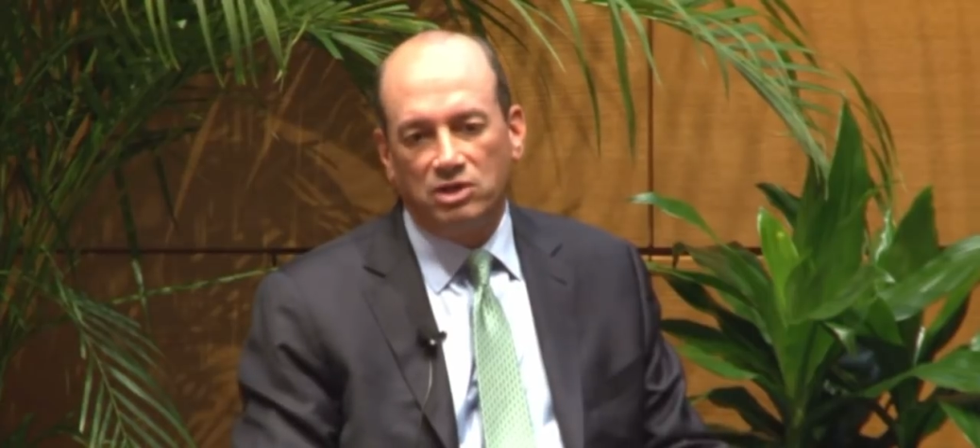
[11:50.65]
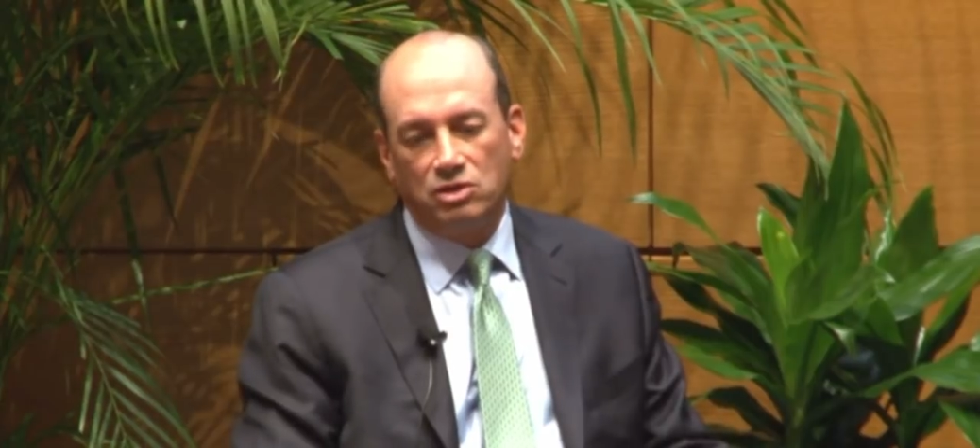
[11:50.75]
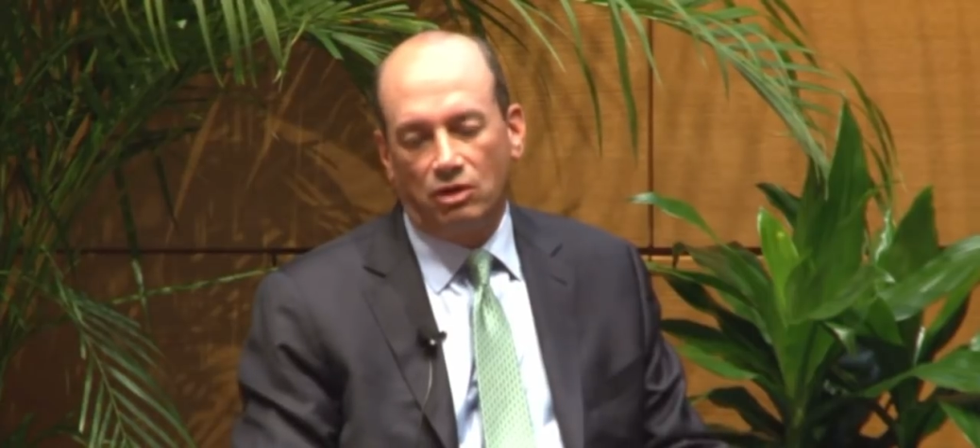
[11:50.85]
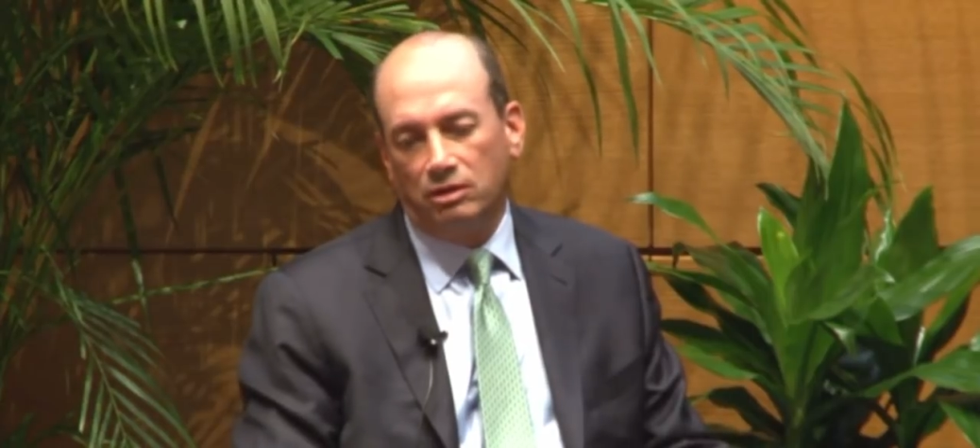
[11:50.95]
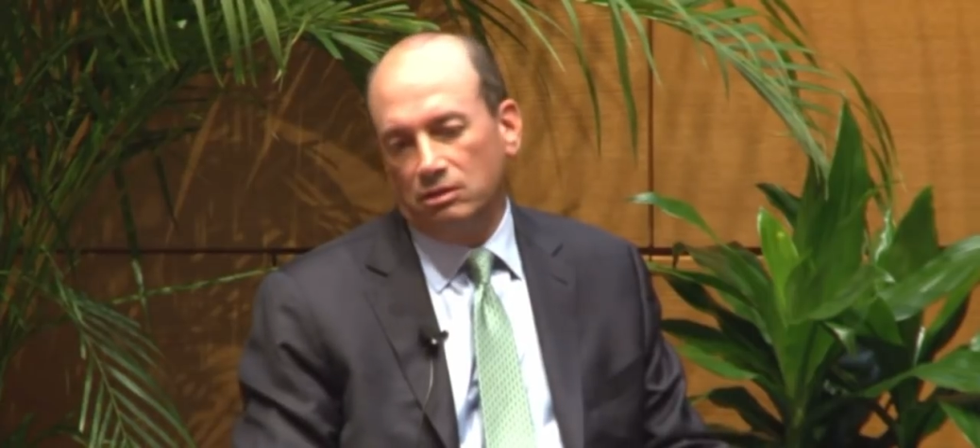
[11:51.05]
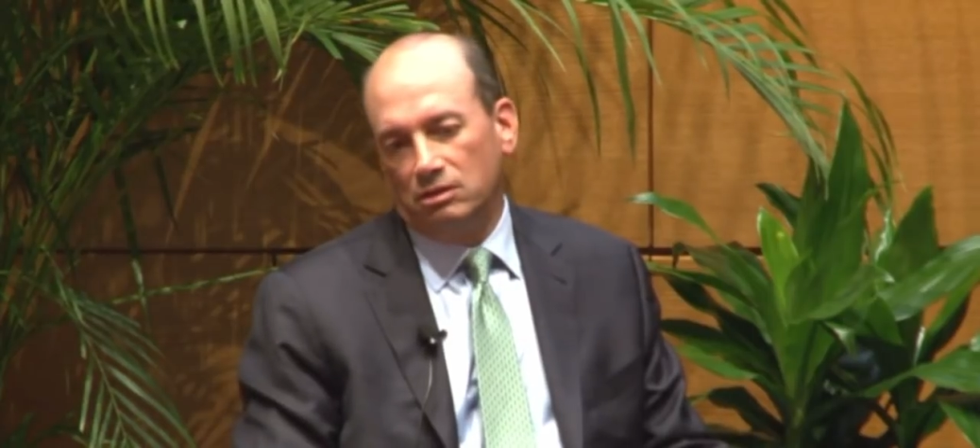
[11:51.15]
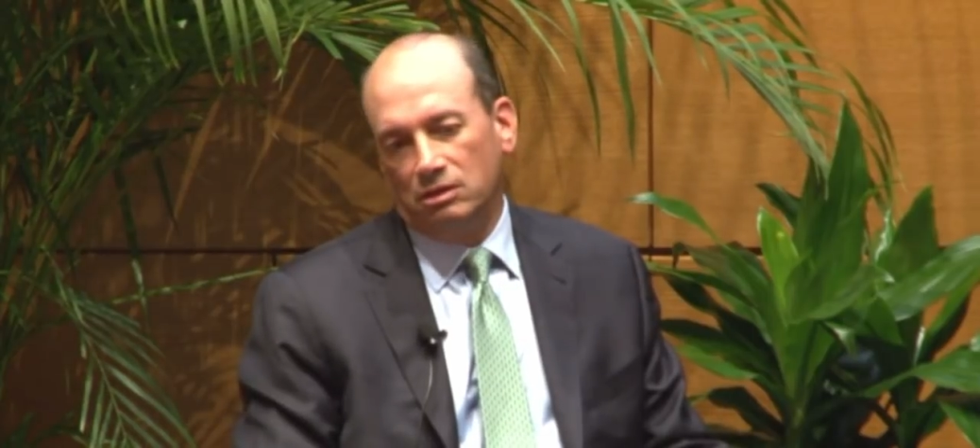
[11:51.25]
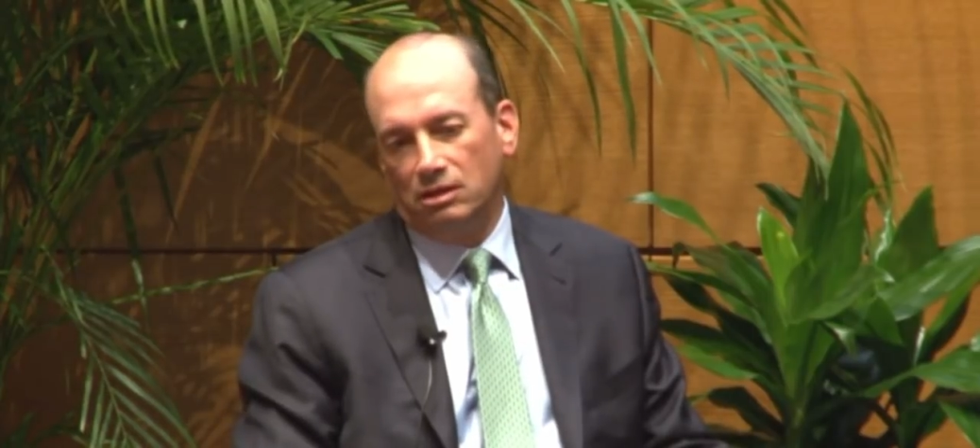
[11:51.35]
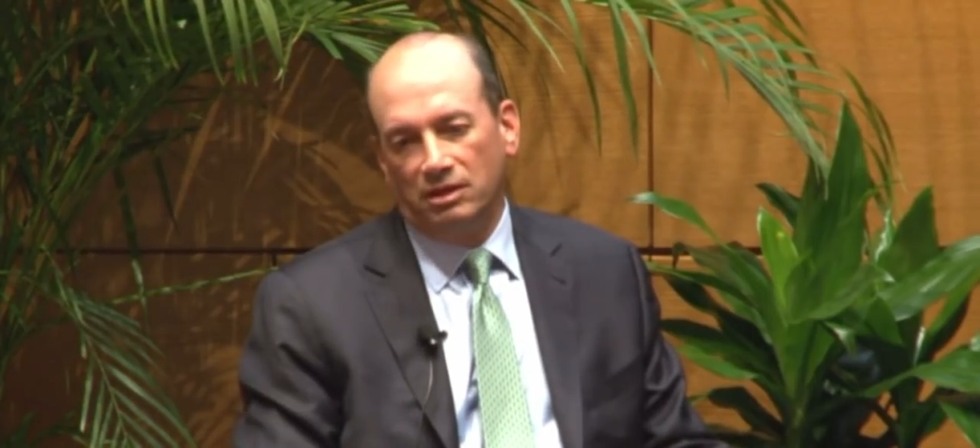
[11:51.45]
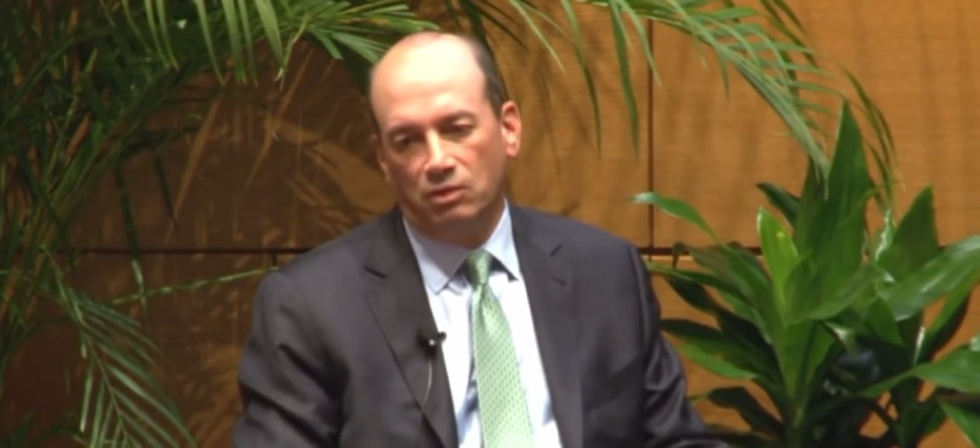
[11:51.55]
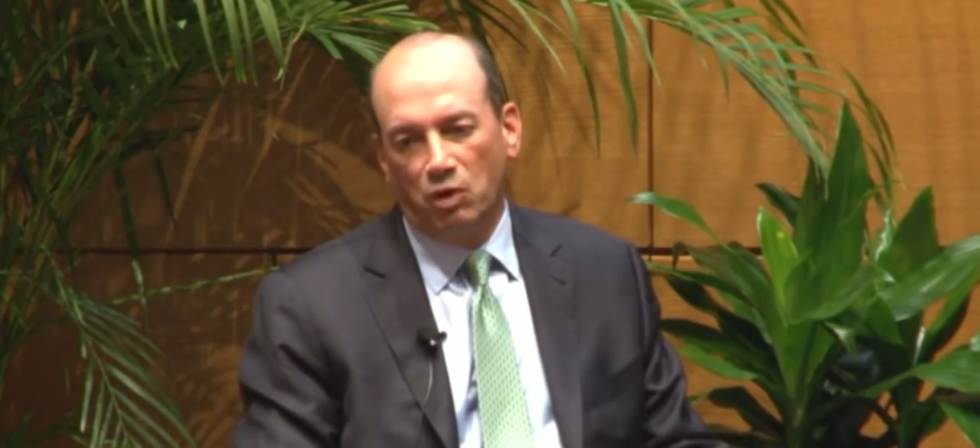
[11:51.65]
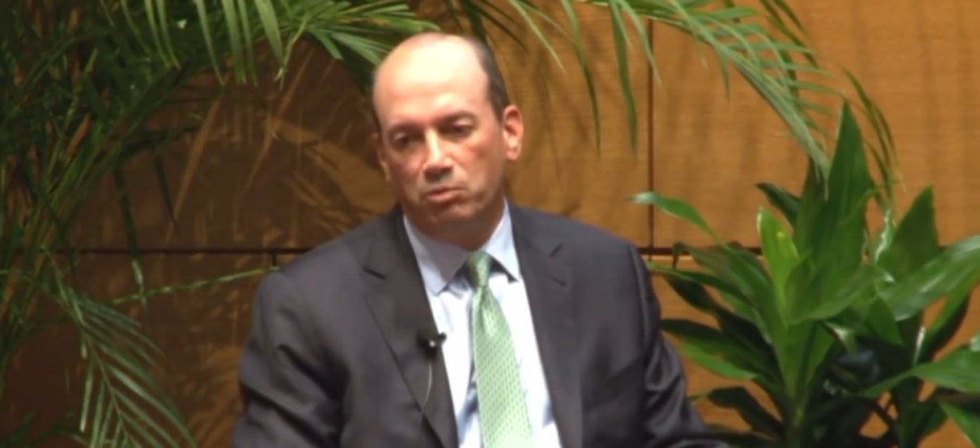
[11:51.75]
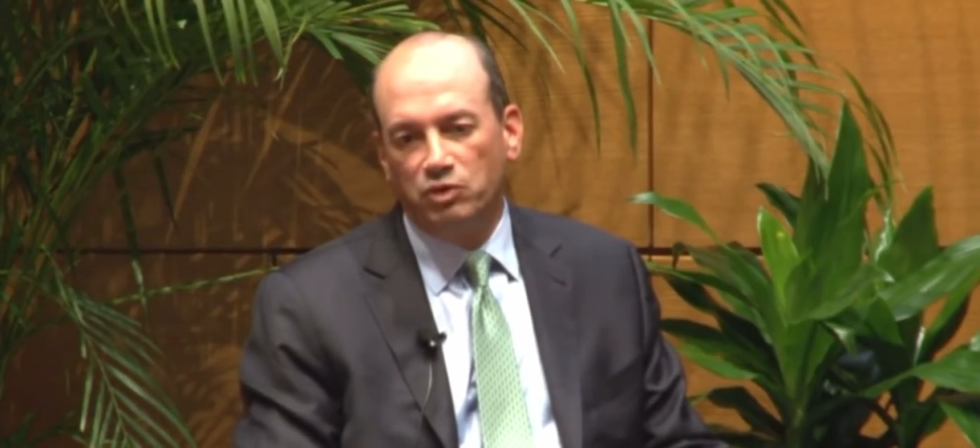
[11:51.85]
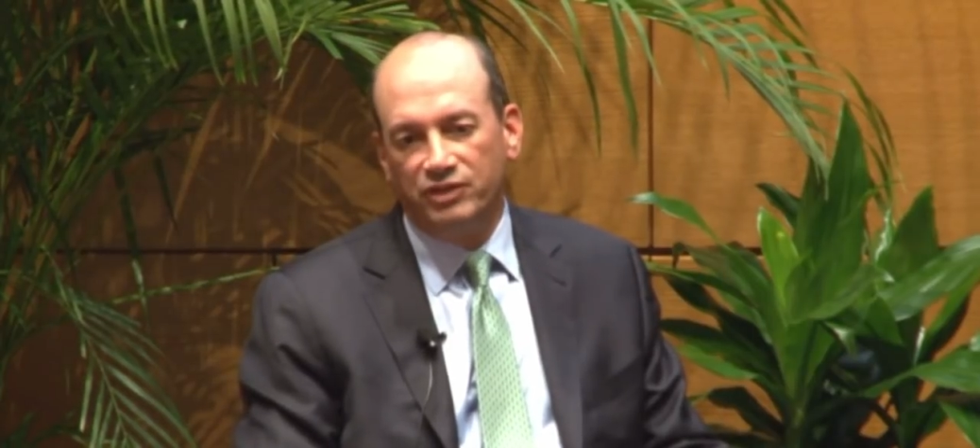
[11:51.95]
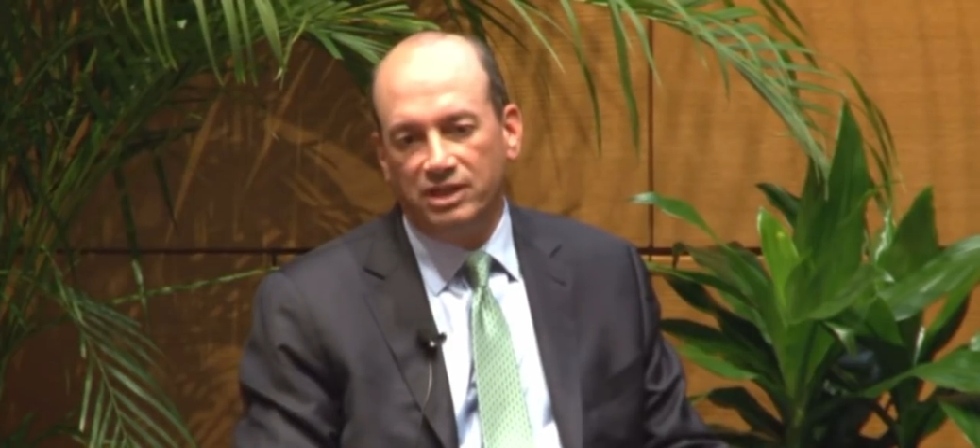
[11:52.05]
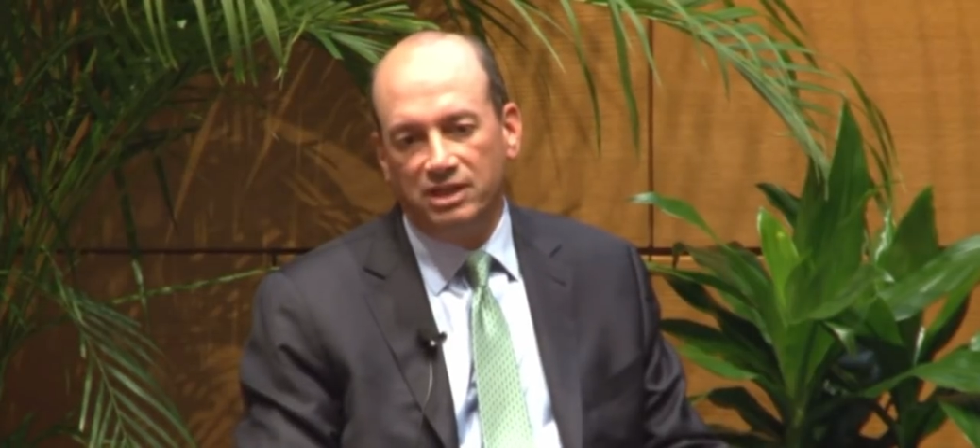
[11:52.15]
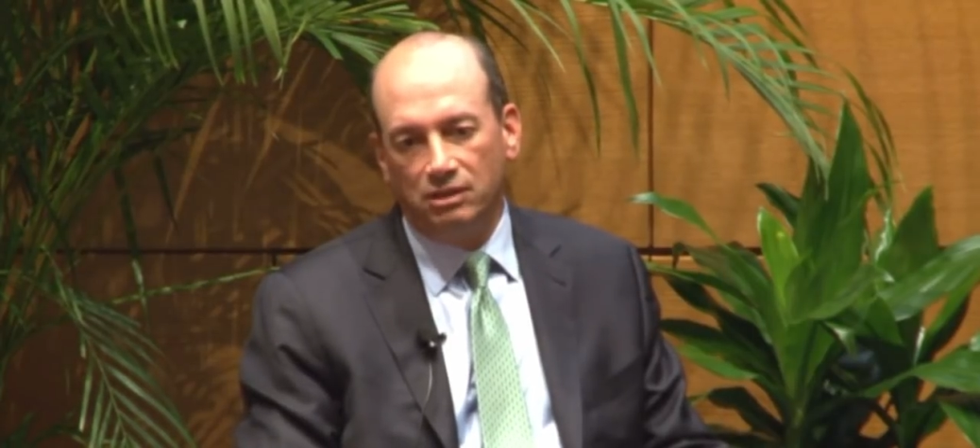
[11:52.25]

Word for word: ones aren't, they won't move the